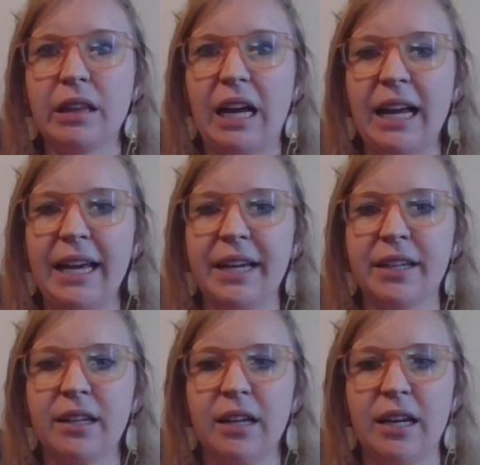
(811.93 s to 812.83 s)

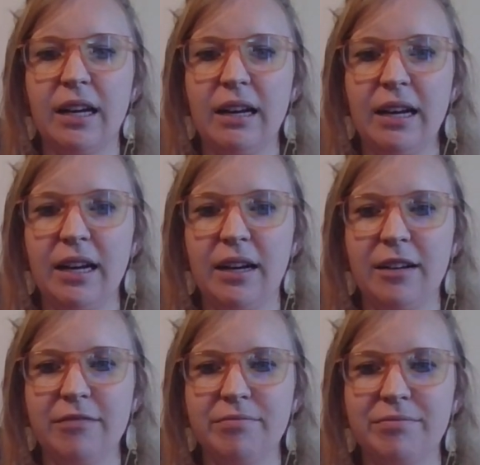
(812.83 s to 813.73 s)
like
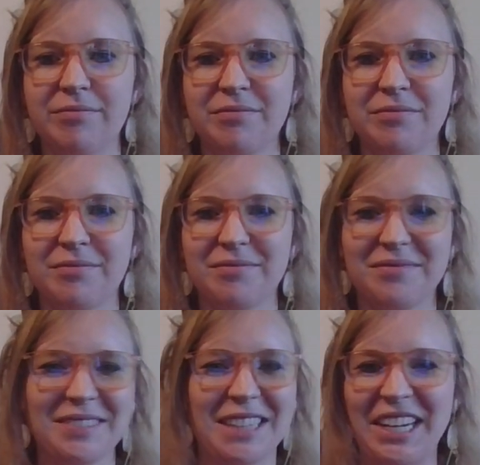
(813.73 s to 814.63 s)
um,
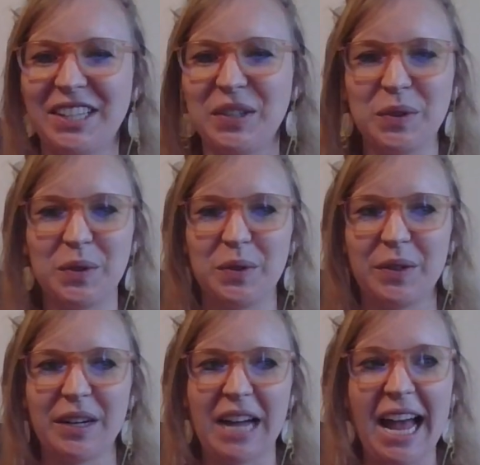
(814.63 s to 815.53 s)
like
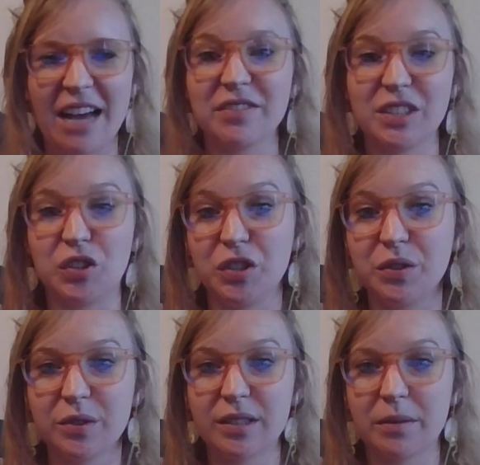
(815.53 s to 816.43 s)
you have to
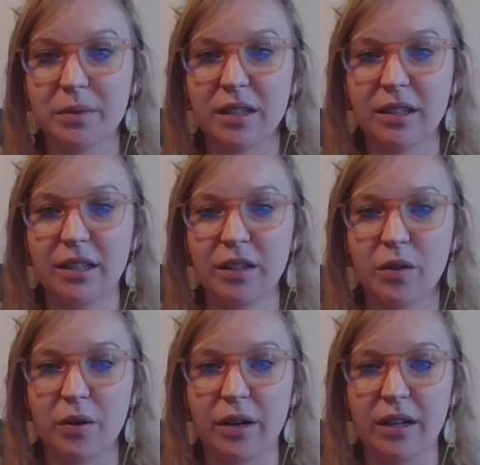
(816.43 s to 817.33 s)
do something
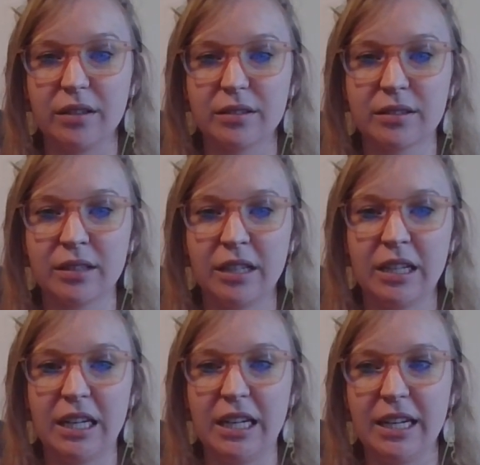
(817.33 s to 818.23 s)
or else
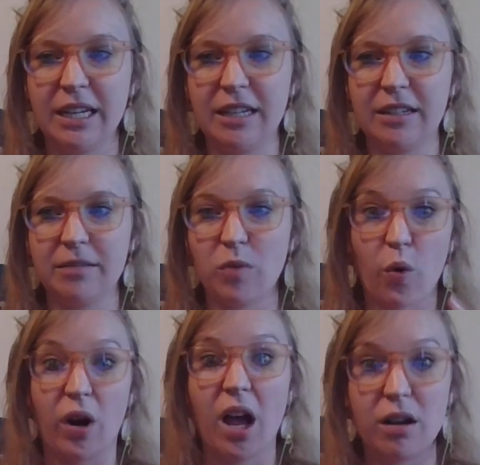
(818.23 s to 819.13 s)
uh,
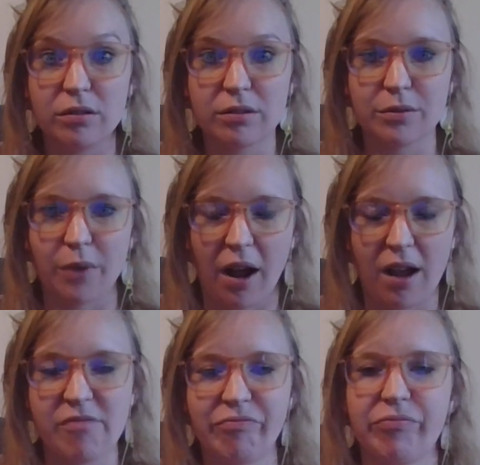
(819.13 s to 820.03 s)
or else
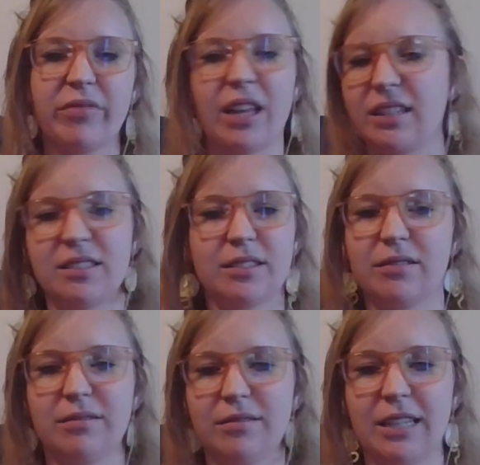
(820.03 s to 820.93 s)
right that's
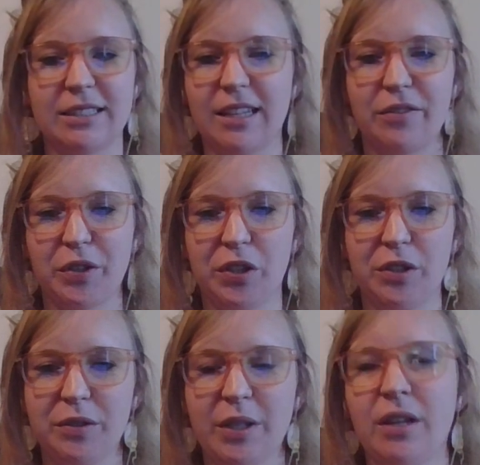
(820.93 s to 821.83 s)
that's not for
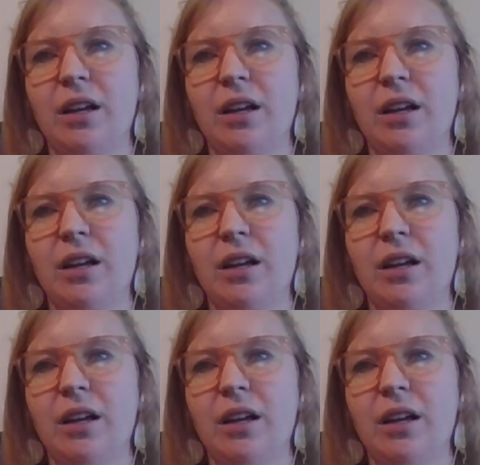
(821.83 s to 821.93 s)
you